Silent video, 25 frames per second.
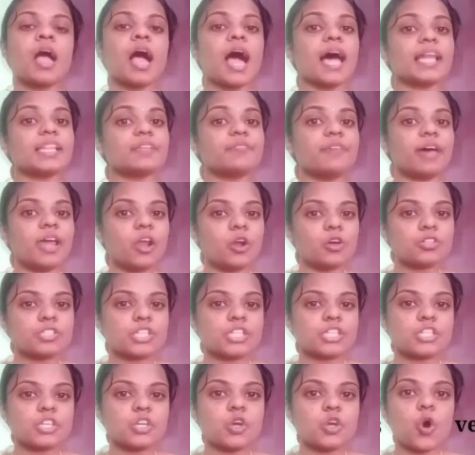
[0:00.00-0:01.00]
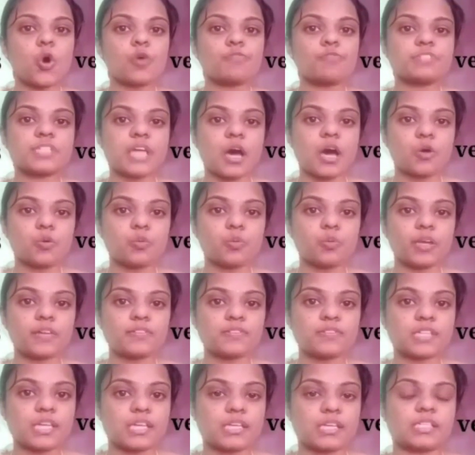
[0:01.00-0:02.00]
And the velocity of sound
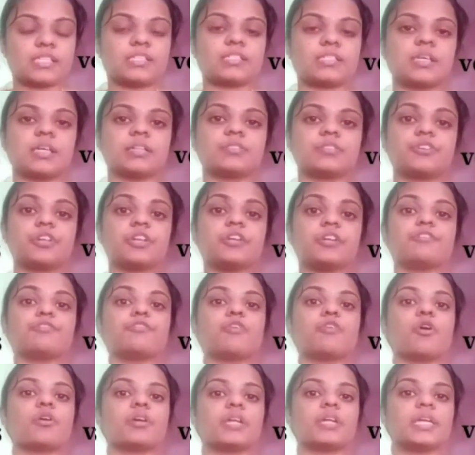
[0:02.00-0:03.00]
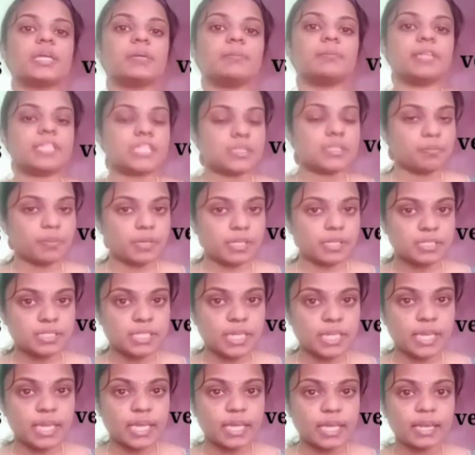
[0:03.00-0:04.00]
waves is 340 meter per
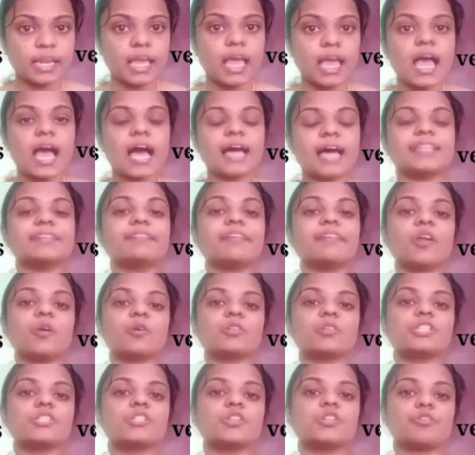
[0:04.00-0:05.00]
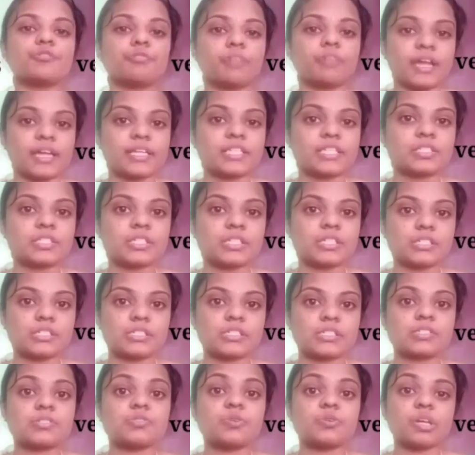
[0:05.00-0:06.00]
second, and the velocity of light
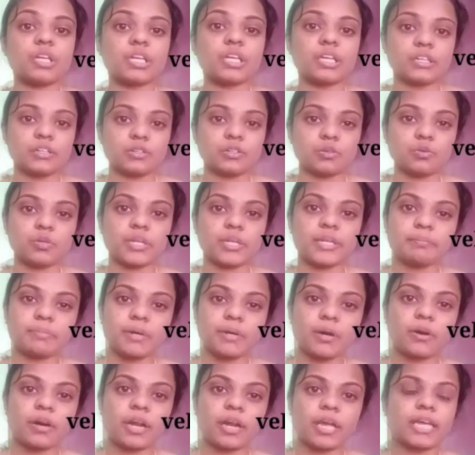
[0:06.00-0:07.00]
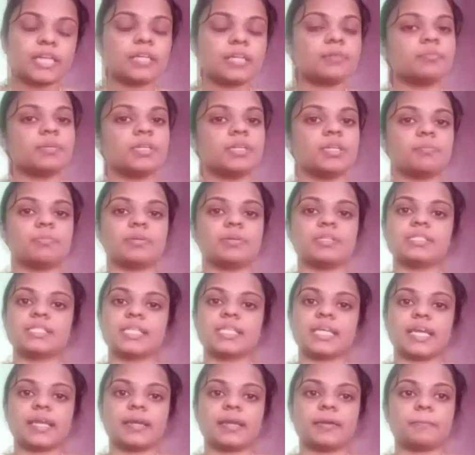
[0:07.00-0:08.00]
is 3 into 10 power 8 meter per
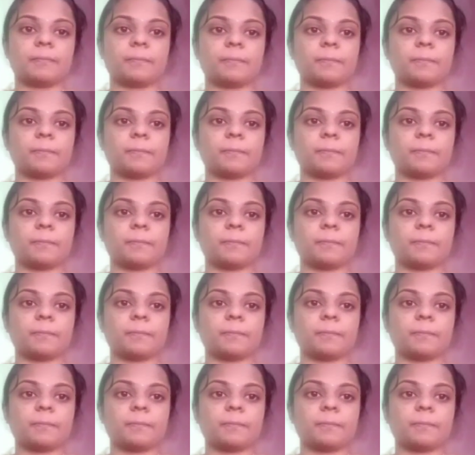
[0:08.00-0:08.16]
second.